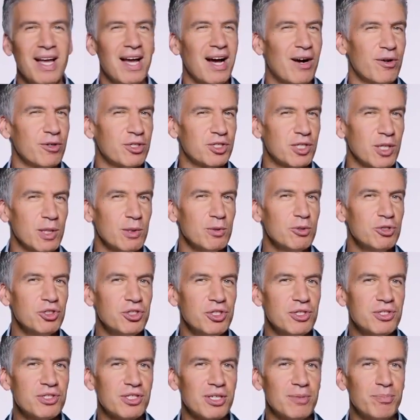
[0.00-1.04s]
Our
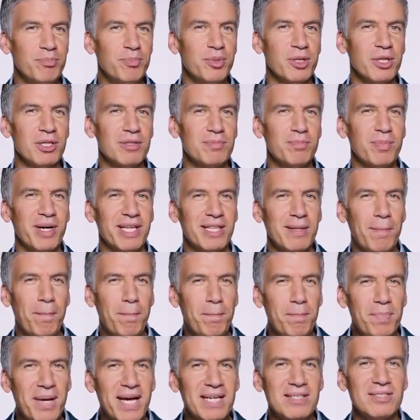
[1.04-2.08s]
solutions are built by the
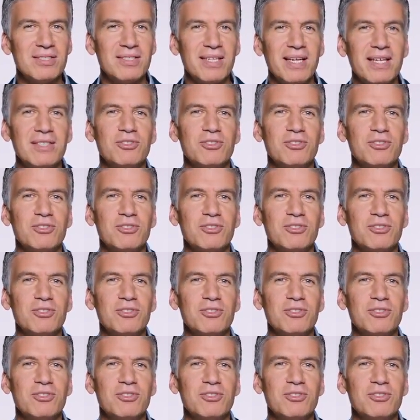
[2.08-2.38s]
best